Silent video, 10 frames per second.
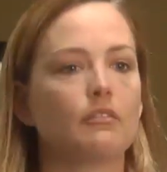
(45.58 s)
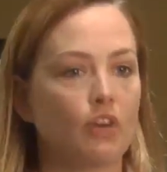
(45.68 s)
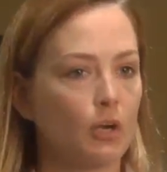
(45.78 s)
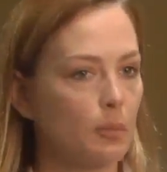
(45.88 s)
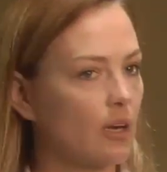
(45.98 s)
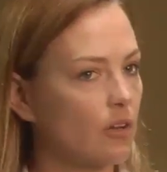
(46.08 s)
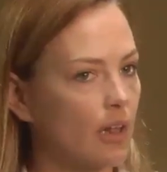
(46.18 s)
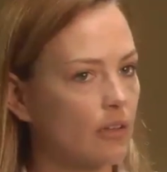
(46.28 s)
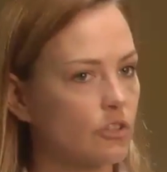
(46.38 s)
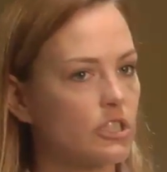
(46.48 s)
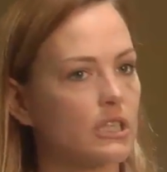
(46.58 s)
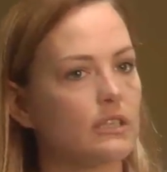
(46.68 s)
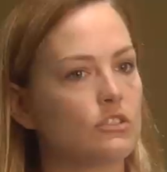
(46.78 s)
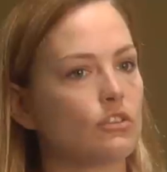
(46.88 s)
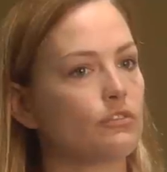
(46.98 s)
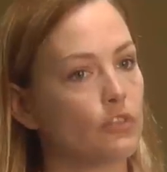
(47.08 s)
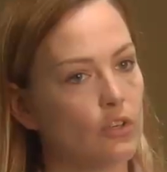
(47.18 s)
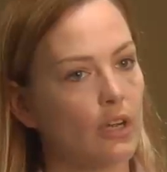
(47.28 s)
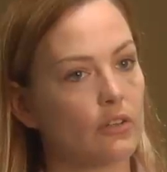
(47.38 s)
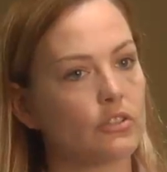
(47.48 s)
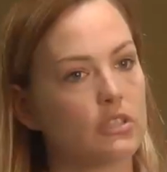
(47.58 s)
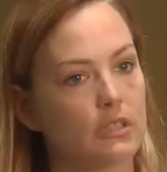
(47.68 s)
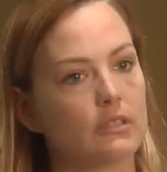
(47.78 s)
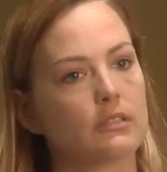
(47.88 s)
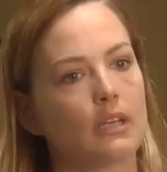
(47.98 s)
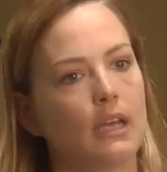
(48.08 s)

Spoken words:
environmental allergies or food allergies.